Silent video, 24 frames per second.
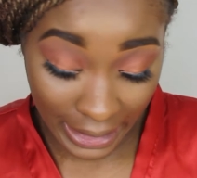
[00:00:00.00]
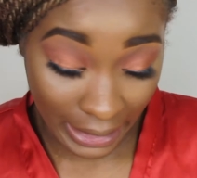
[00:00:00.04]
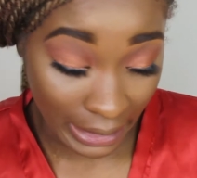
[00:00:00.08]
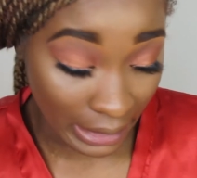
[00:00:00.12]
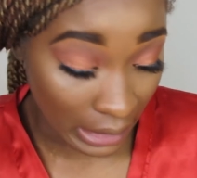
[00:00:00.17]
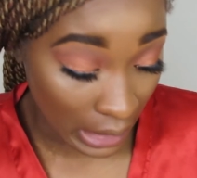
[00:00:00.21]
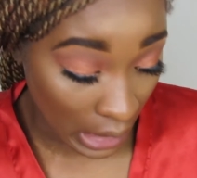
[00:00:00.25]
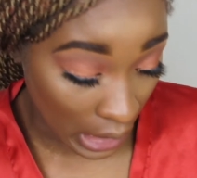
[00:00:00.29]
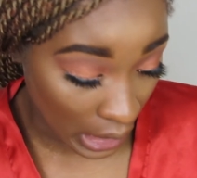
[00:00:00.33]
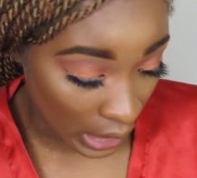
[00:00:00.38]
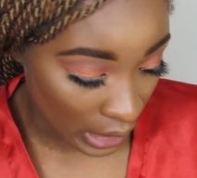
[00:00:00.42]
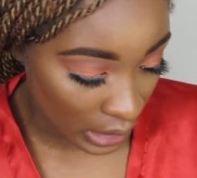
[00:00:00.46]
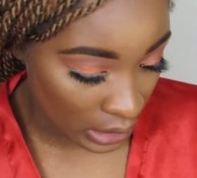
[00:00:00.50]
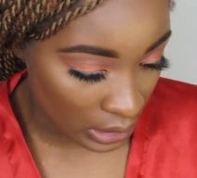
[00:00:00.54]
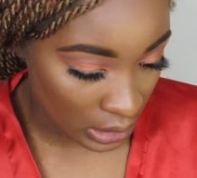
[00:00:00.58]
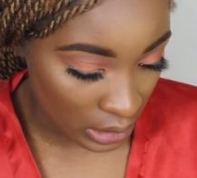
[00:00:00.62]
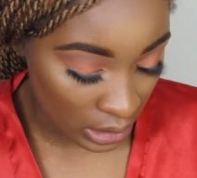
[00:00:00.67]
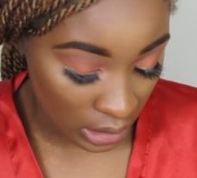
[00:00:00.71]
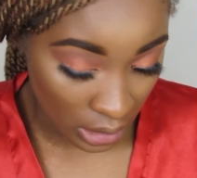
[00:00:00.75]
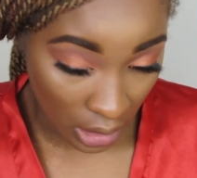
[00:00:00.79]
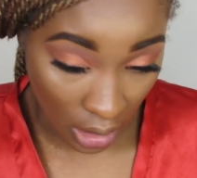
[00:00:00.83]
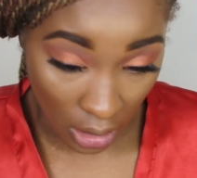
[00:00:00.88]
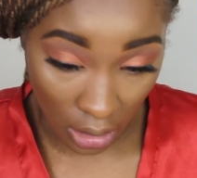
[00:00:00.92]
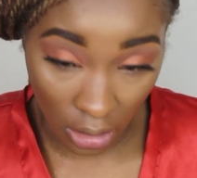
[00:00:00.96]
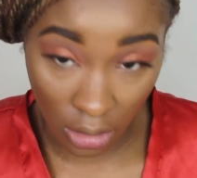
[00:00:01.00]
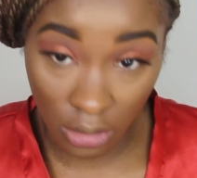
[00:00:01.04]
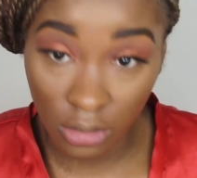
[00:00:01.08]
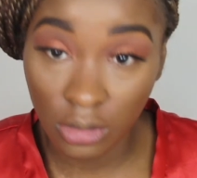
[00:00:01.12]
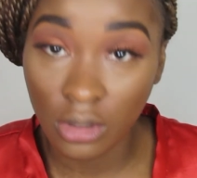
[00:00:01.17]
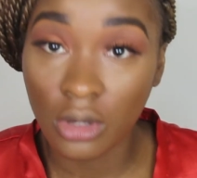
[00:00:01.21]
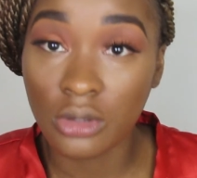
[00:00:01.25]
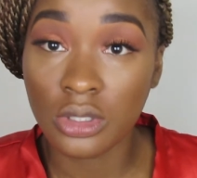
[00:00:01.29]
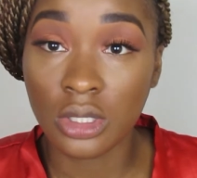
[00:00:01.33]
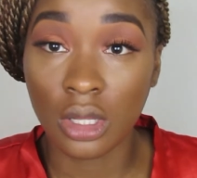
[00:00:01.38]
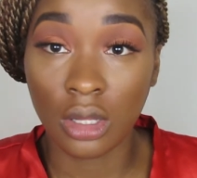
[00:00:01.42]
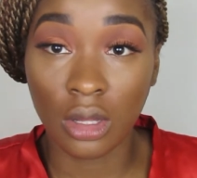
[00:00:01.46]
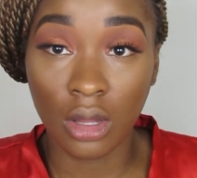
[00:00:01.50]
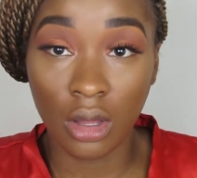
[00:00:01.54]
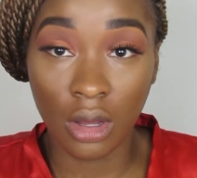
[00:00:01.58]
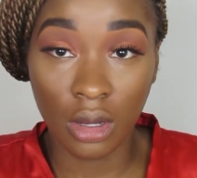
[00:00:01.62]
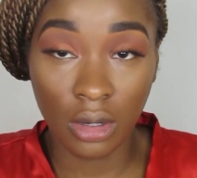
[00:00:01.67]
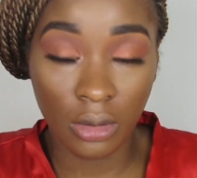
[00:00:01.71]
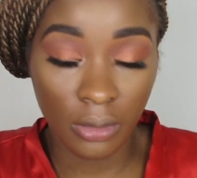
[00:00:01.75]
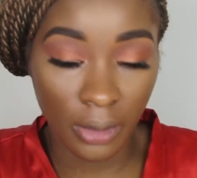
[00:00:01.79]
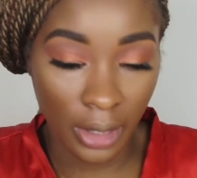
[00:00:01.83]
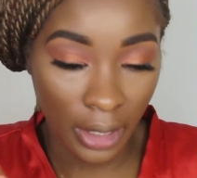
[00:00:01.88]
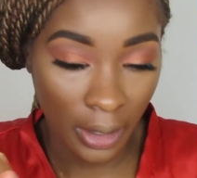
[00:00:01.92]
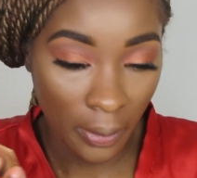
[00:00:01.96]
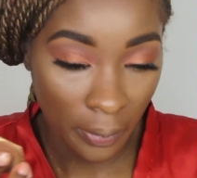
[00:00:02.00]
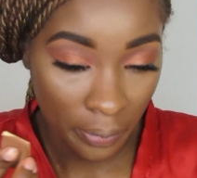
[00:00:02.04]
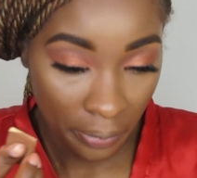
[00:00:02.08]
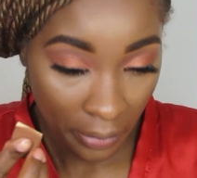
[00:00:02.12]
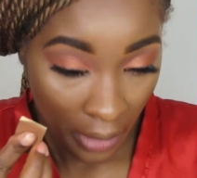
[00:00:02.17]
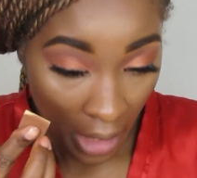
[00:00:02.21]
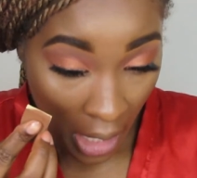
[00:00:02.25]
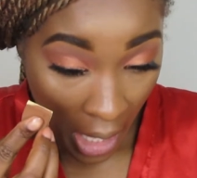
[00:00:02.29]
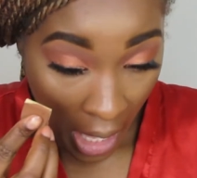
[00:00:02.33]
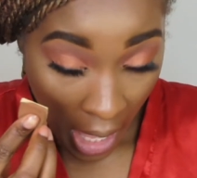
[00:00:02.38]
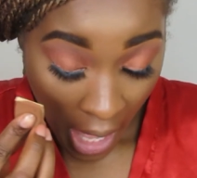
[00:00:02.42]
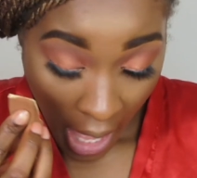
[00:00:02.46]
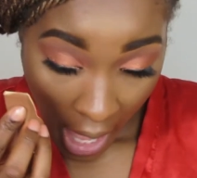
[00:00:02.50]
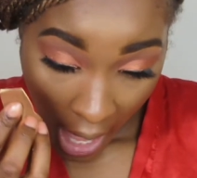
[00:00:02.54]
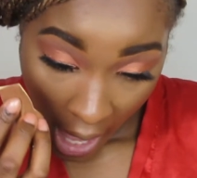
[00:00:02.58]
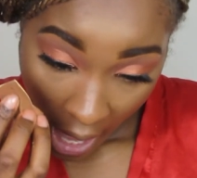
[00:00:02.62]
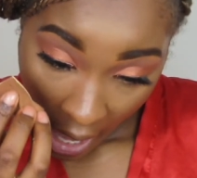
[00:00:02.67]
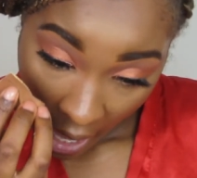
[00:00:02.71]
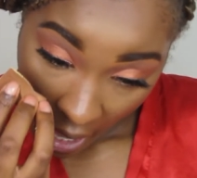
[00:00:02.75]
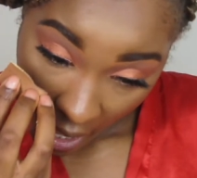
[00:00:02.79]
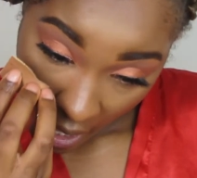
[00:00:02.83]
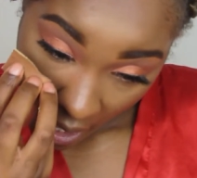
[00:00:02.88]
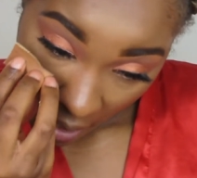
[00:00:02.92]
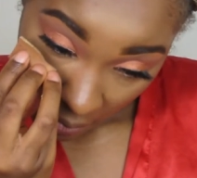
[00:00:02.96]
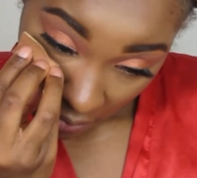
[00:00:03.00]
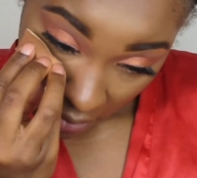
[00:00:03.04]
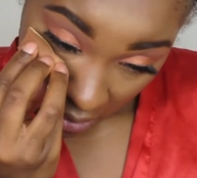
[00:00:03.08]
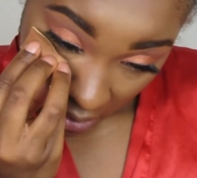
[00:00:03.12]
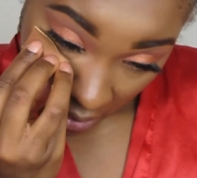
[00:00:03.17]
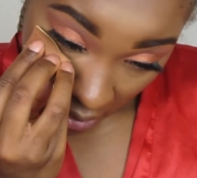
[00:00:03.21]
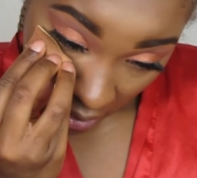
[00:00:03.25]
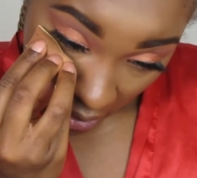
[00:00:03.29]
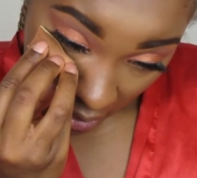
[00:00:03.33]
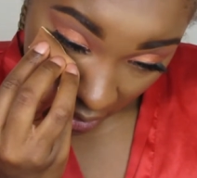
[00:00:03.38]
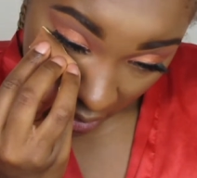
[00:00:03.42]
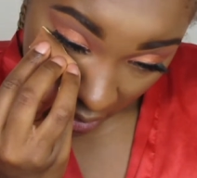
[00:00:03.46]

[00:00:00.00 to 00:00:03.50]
a lot. A little goes a long way. And I'm just going